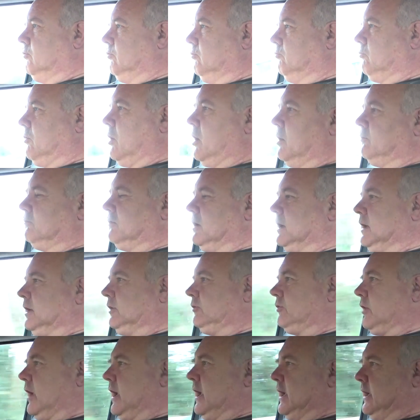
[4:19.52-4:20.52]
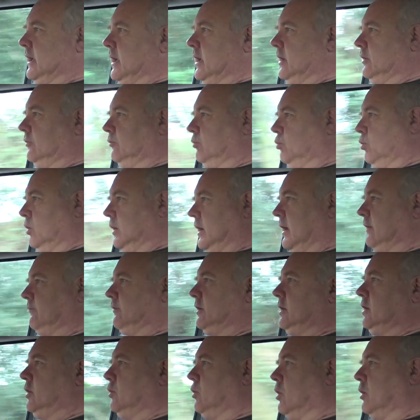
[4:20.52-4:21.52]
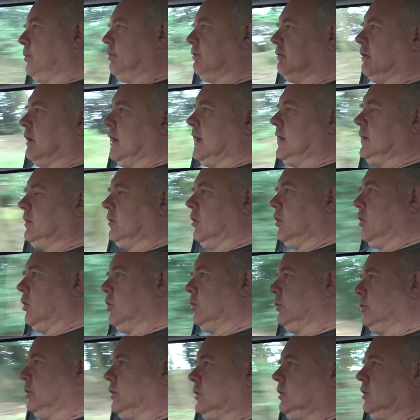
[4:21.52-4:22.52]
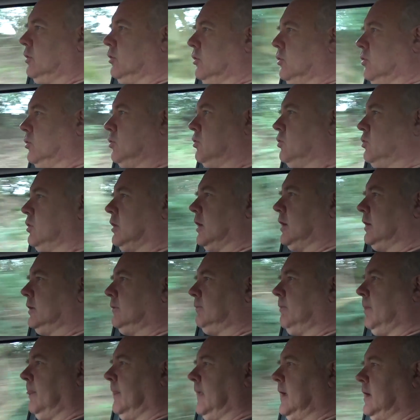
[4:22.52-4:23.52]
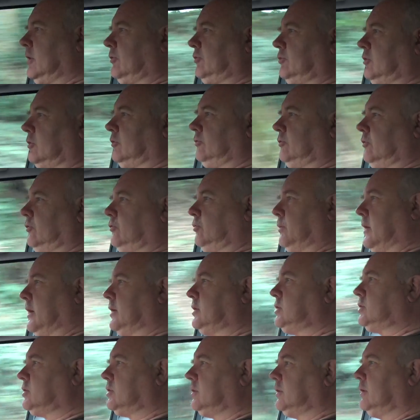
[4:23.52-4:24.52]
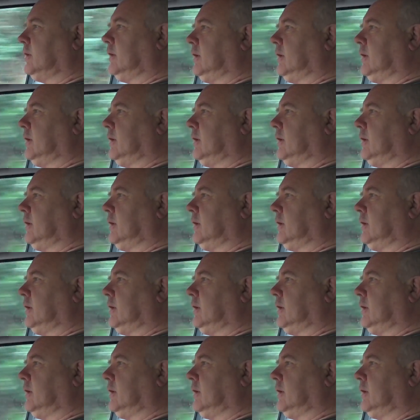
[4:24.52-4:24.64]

what I'm really saying is, whatever you operate on your organ, it's just a switch.